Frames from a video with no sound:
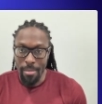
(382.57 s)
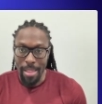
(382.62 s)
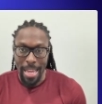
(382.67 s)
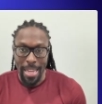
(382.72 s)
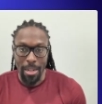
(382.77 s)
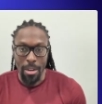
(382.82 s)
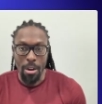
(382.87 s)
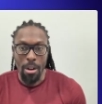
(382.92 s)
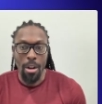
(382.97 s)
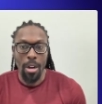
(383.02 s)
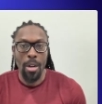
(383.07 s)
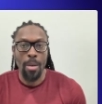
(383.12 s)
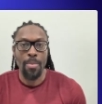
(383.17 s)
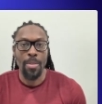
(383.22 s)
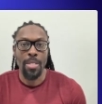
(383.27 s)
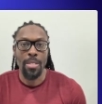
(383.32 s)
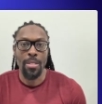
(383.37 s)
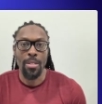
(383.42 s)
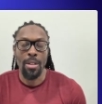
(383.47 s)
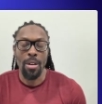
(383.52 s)
that
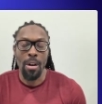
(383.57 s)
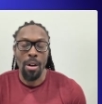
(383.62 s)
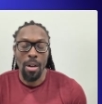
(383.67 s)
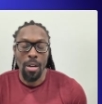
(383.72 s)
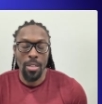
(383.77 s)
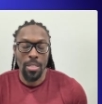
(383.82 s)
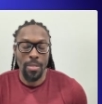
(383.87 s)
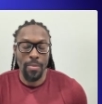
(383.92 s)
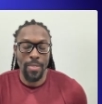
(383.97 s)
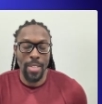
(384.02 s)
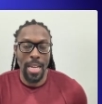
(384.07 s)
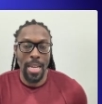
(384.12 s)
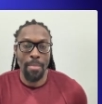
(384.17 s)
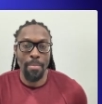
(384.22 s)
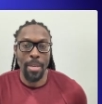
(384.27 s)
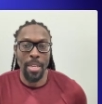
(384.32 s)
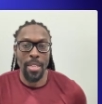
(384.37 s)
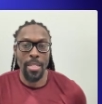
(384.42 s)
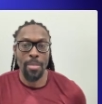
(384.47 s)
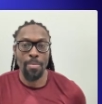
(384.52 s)
carbs is a cause of
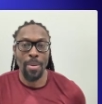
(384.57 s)
diabetes.